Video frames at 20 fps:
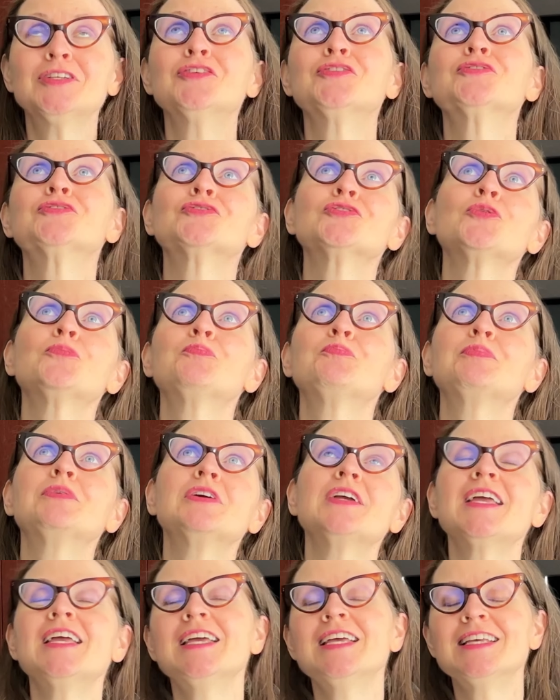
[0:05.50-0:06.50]

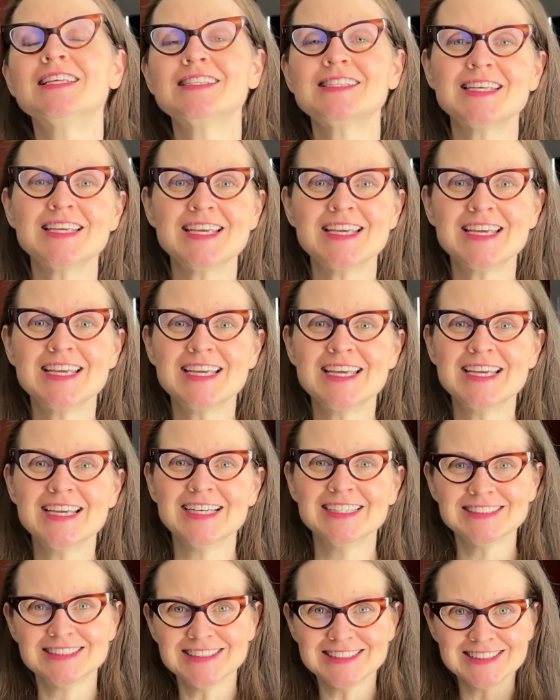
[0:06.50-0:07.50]
Super
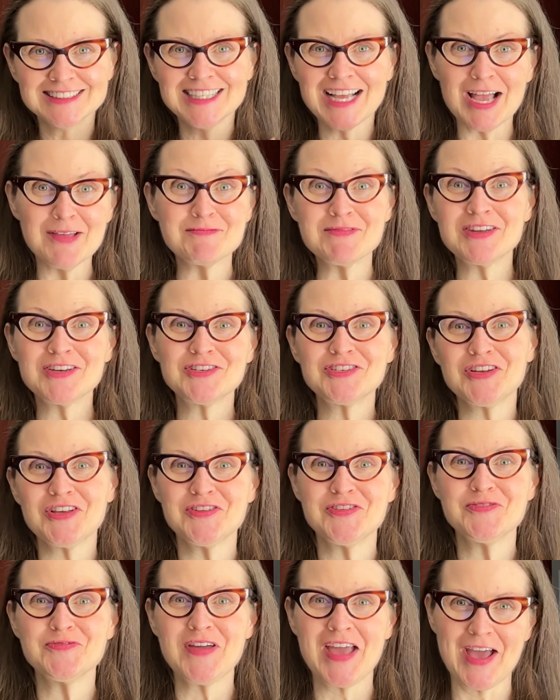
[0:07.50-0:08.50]
easy. I'm going to show
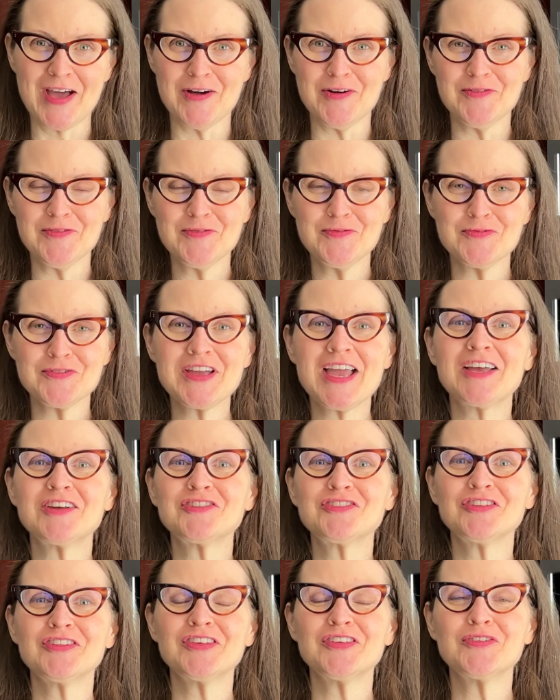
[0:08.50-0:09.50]
you how. We're
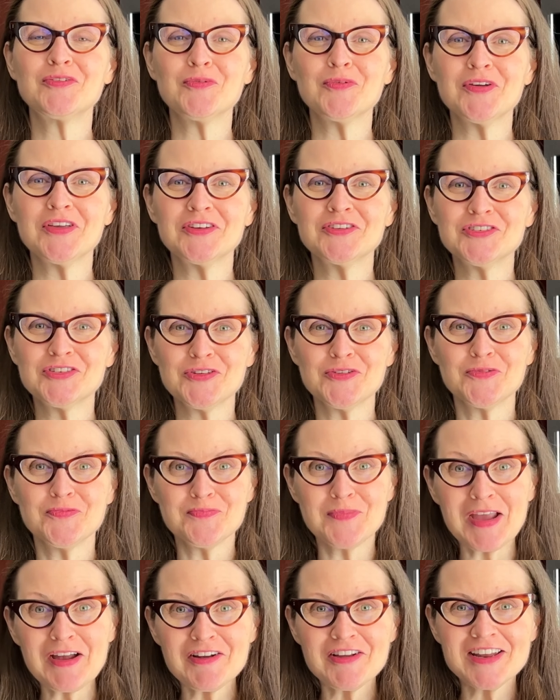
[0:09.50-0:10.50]
actually going to
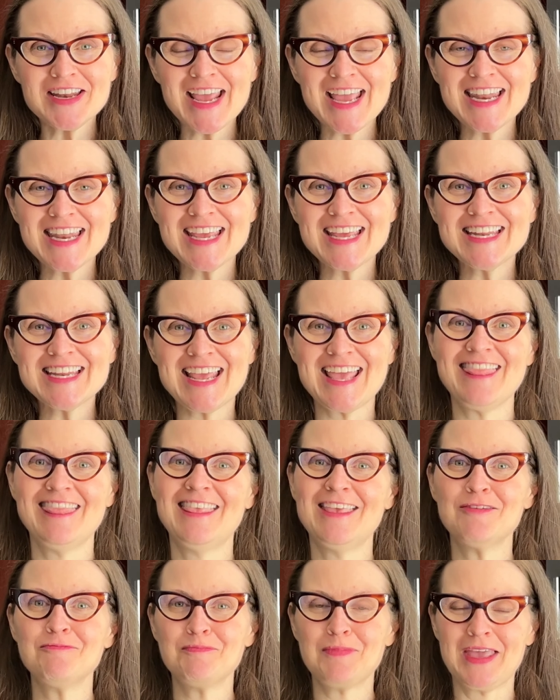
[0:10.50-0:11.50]
marinate it and
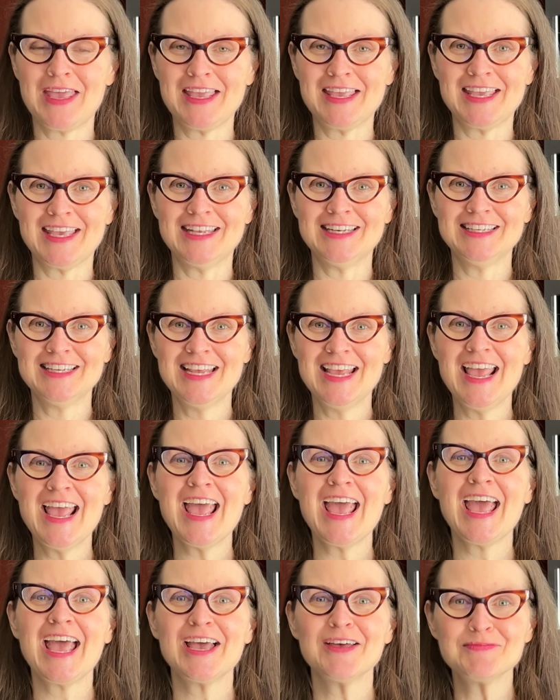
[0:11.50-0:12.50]
then bake it.
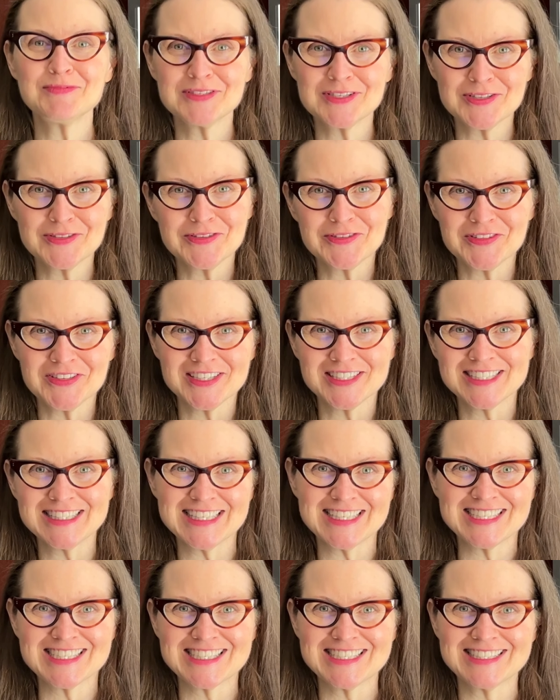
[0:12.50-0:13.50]
Absolutely
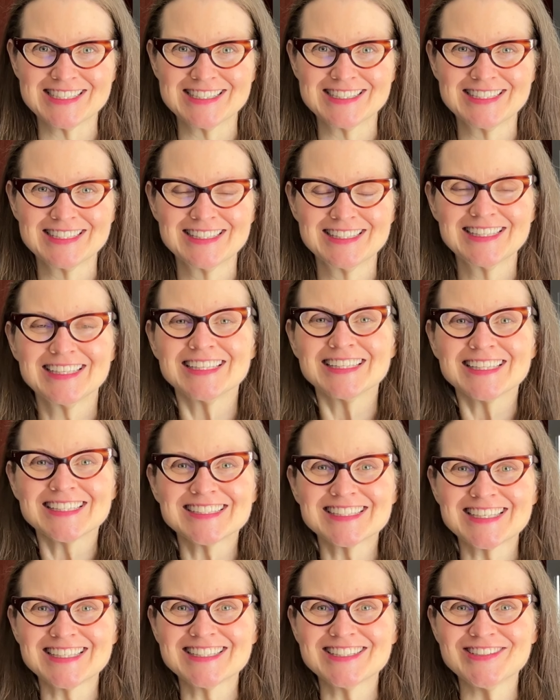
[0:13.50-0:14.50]
delicious.
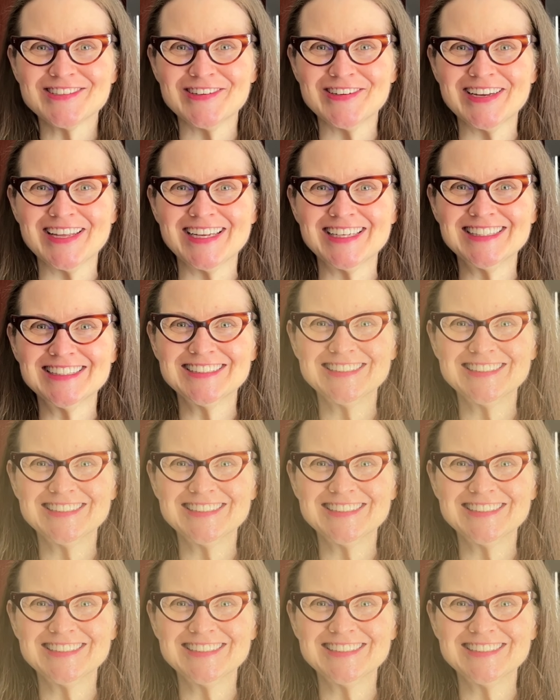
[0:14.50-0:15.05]
Let's get started.